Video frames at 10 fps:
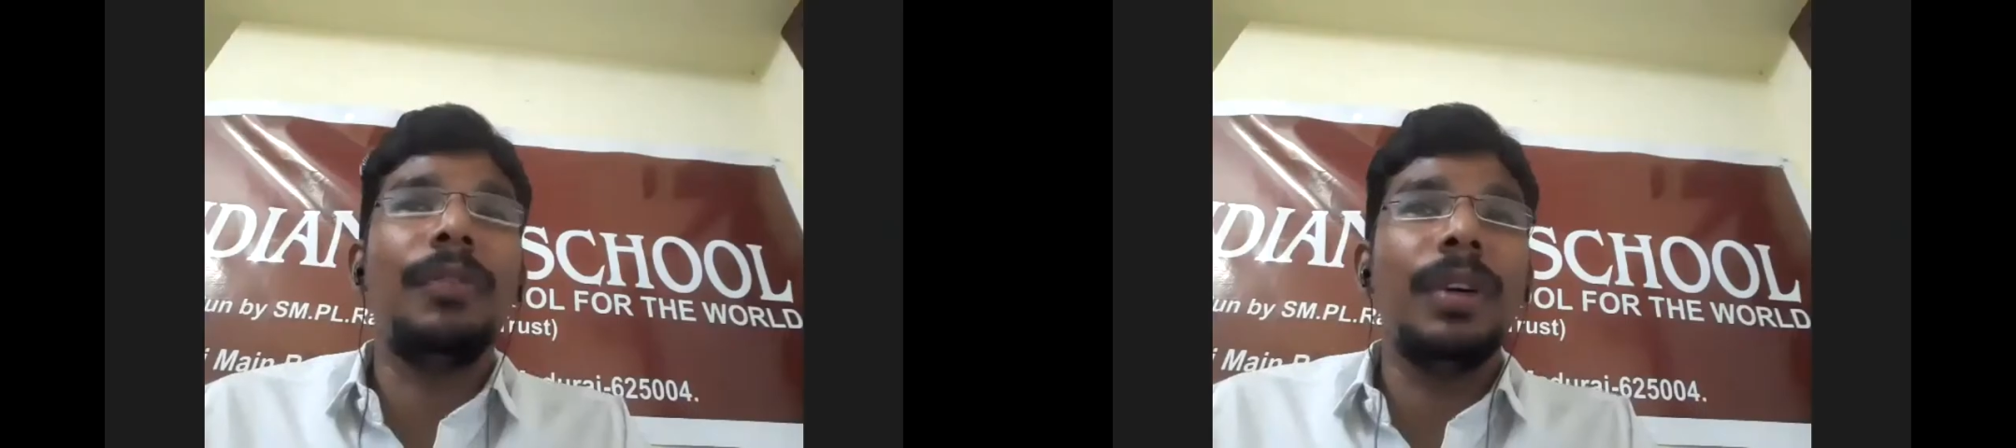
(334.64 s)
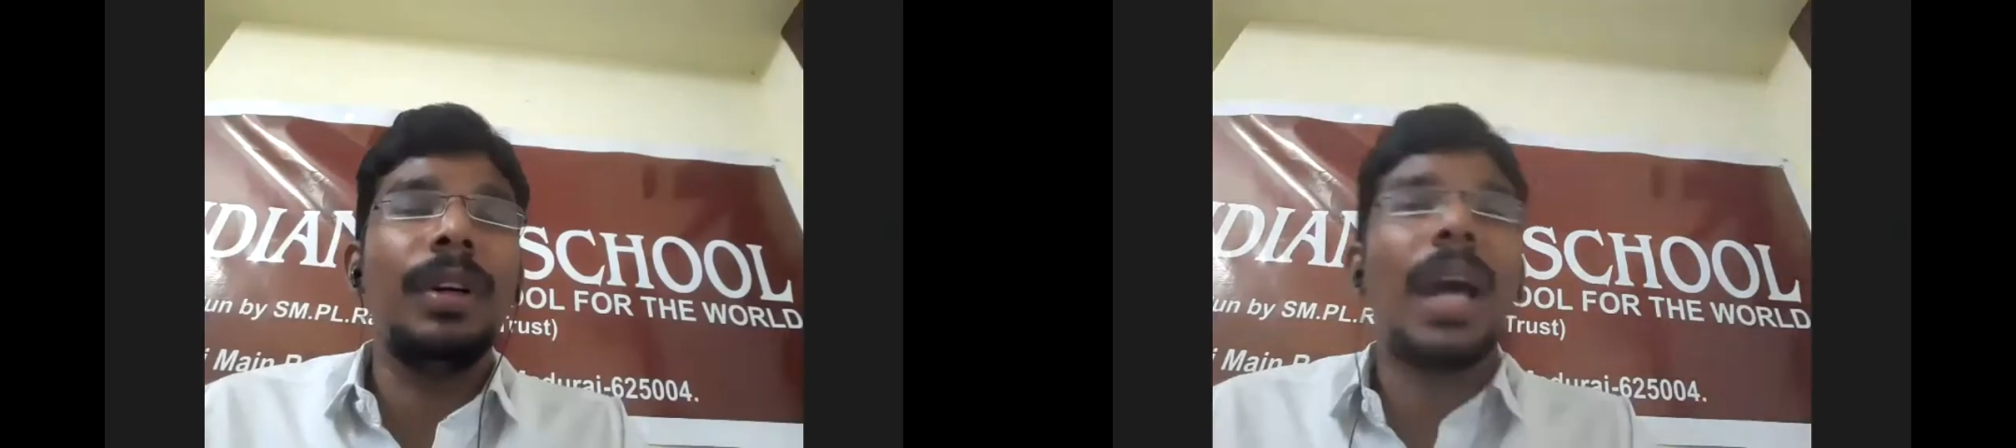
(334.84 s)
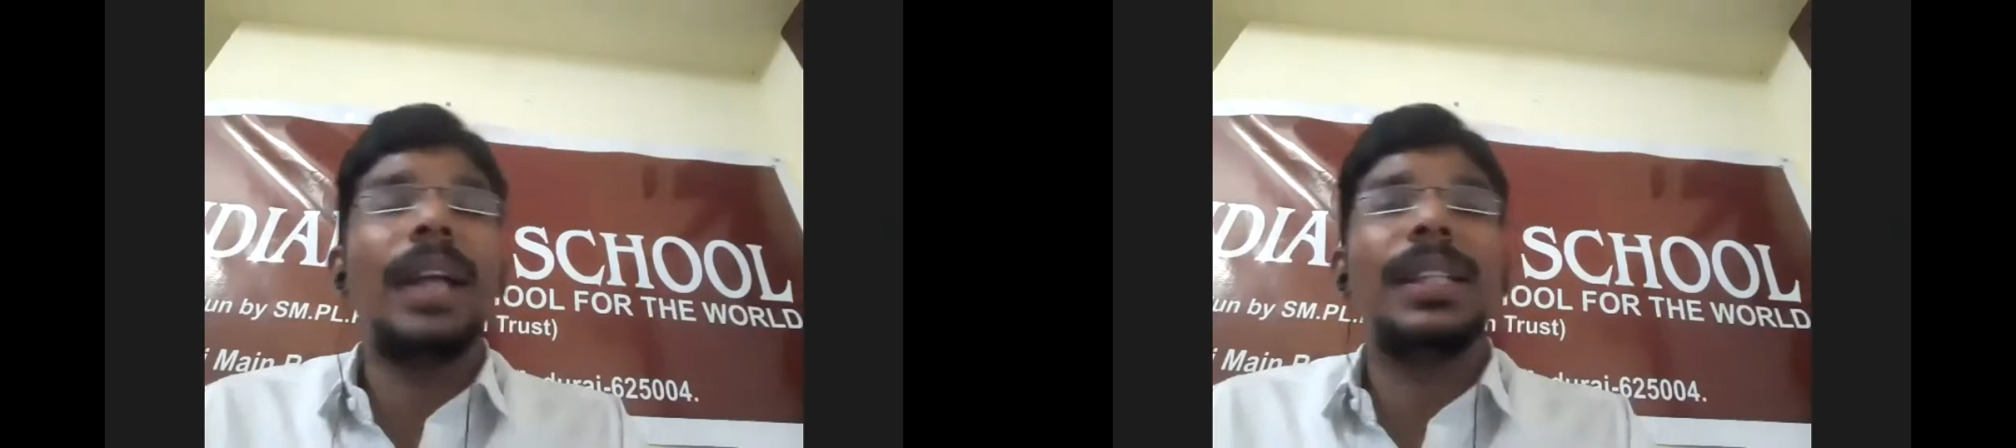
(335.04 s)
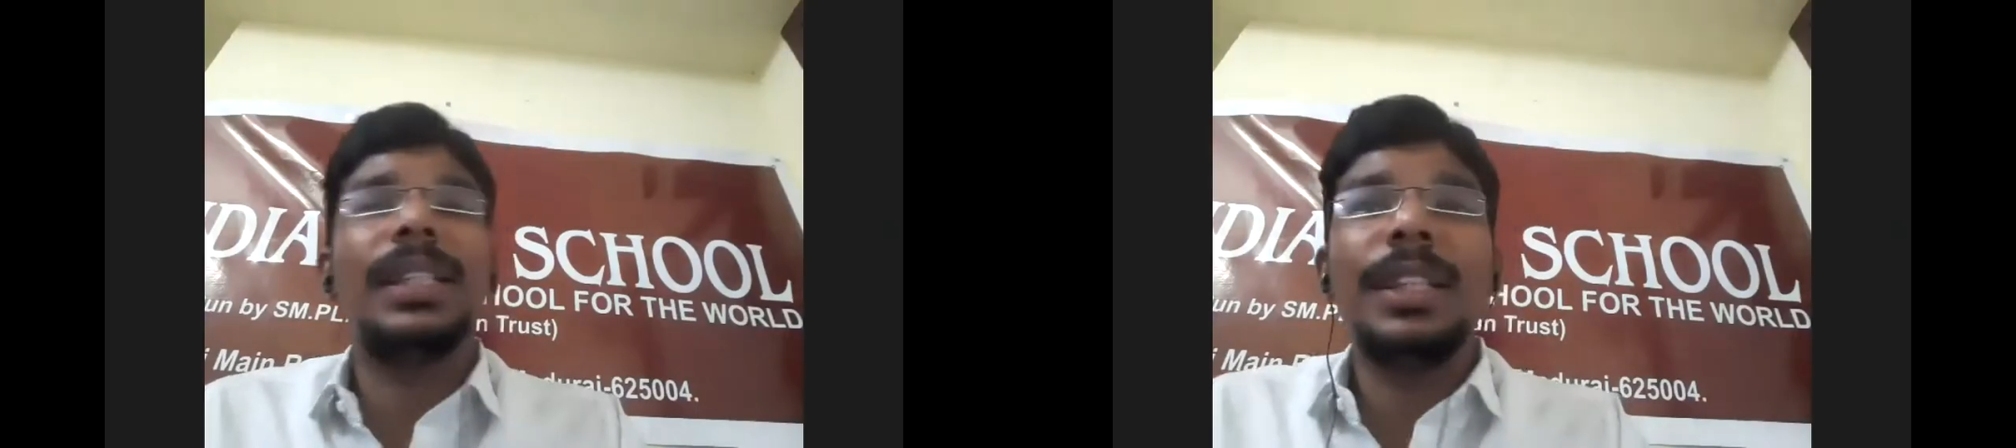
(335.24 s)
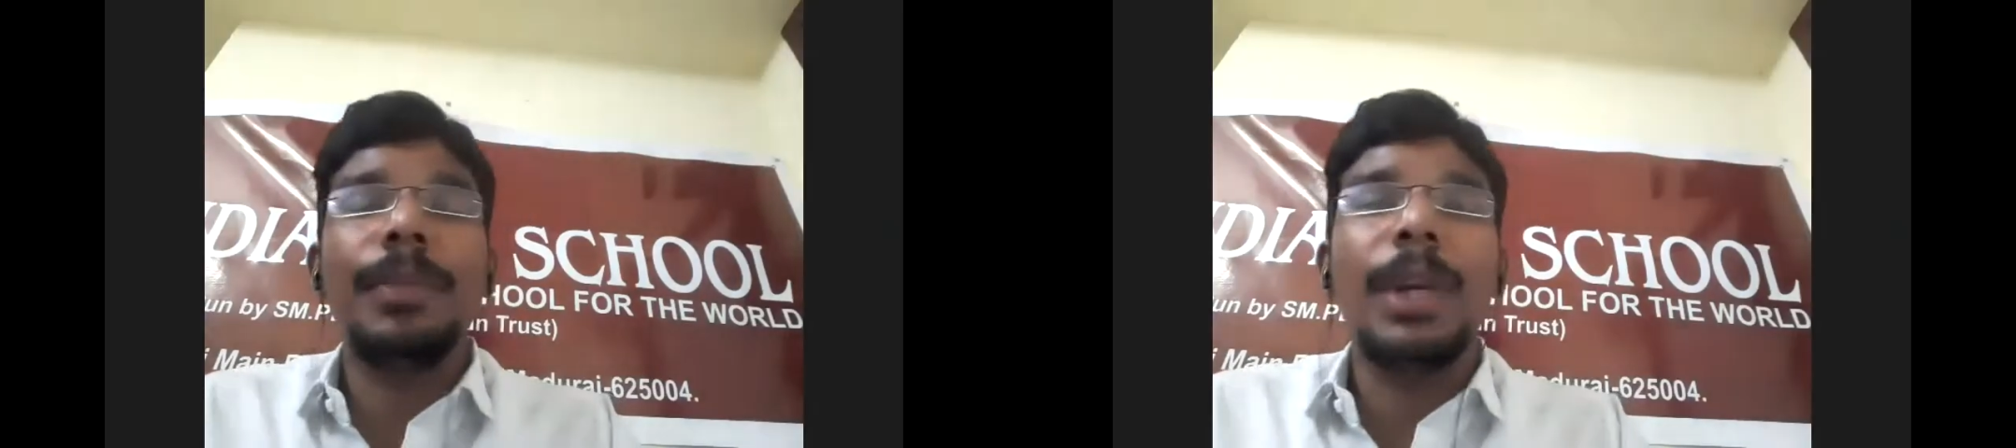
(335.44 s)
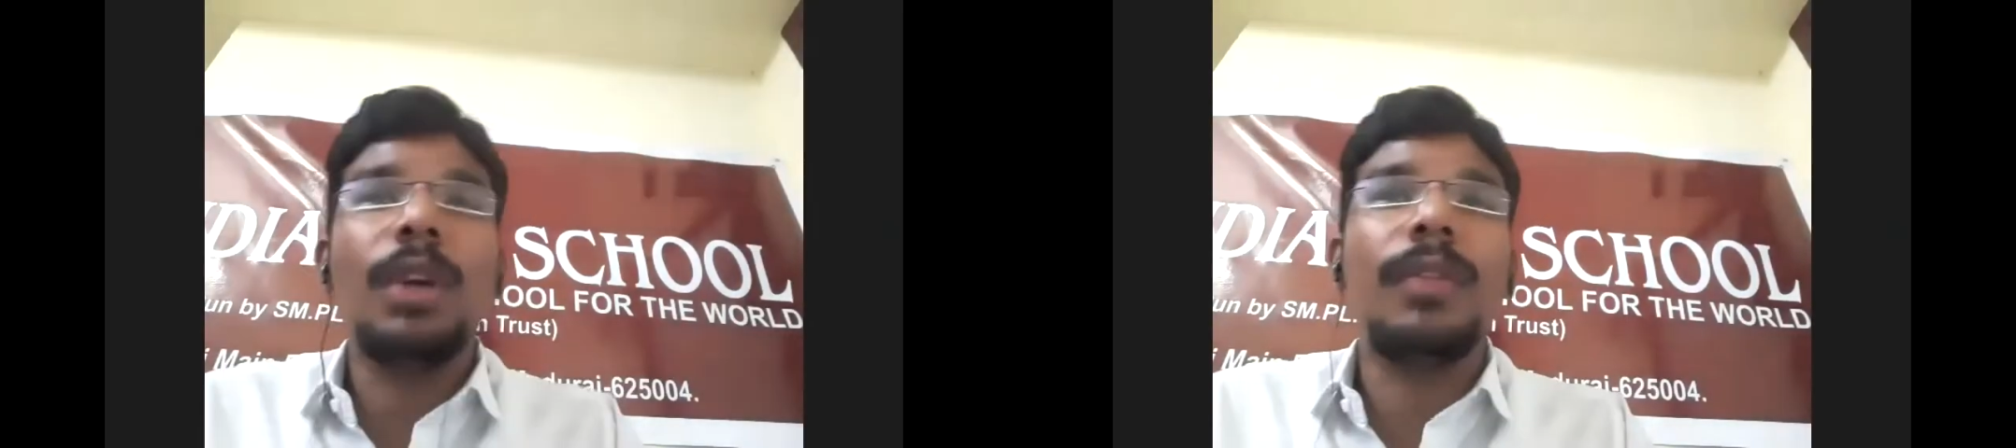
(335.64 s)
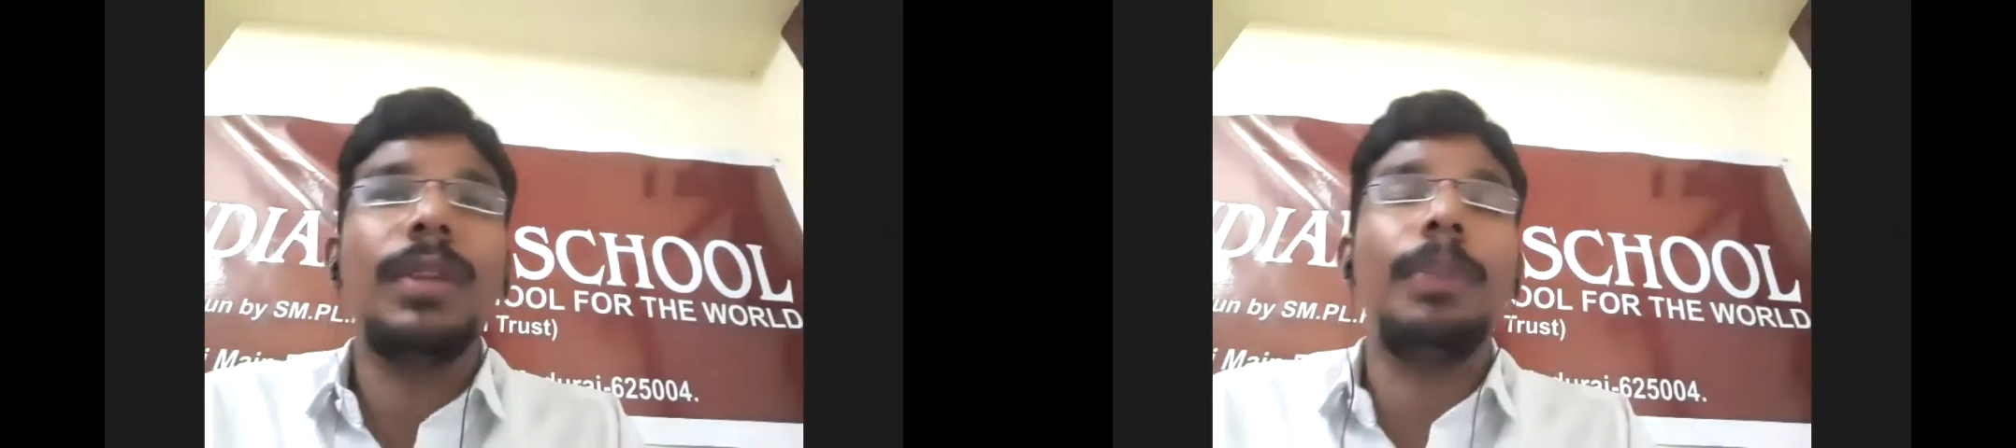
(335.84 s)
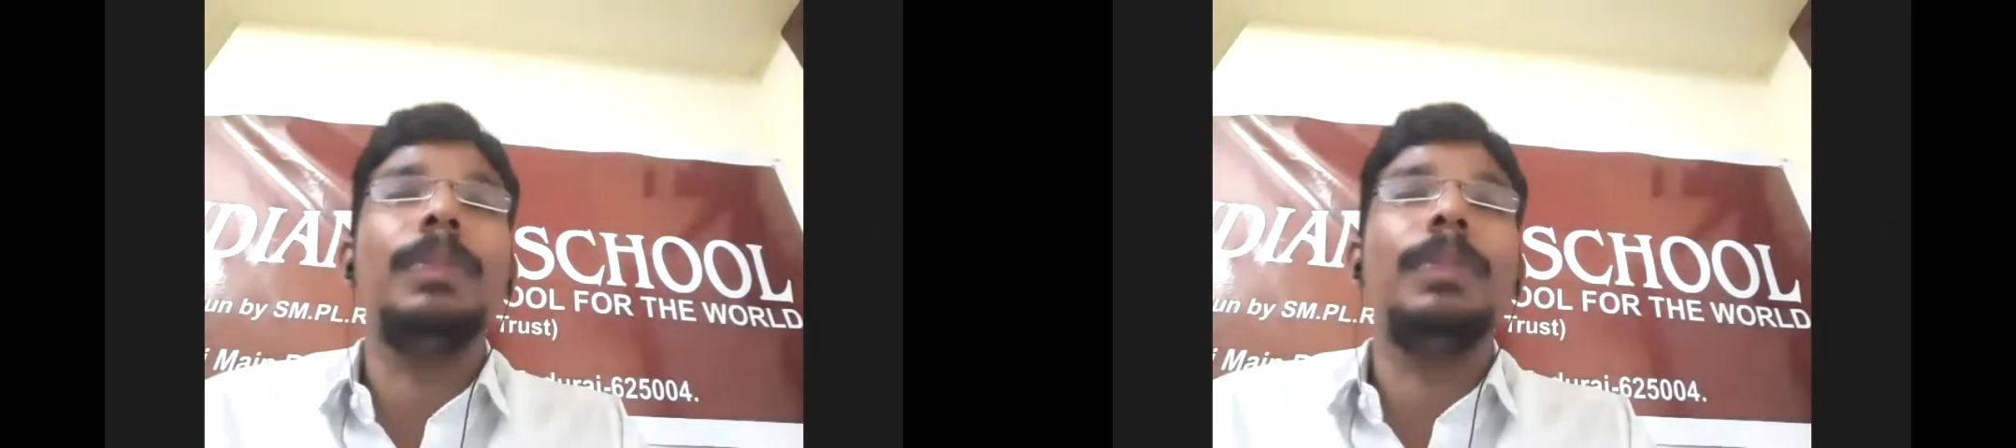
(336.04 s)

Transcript: word had changed many of the